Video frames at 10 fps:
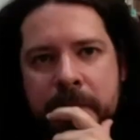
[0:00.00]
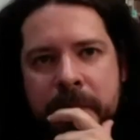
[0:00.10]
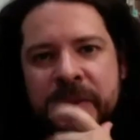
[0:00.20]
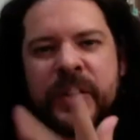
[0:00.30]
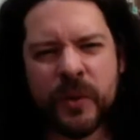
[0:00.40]

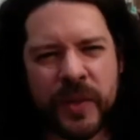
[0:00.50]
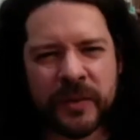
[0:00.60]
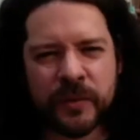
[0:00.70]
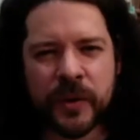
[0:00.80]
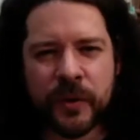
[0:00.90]
but you know,
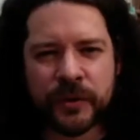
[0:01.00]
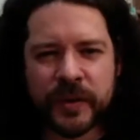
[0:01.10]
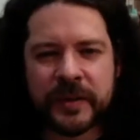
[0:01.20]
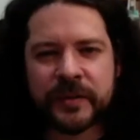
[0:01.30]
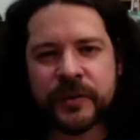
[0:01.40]
that's one of those
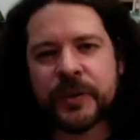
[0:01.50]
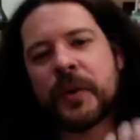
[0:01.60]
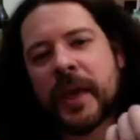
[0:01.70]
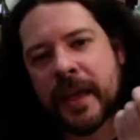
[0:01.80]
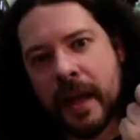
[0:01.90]
things, you know, like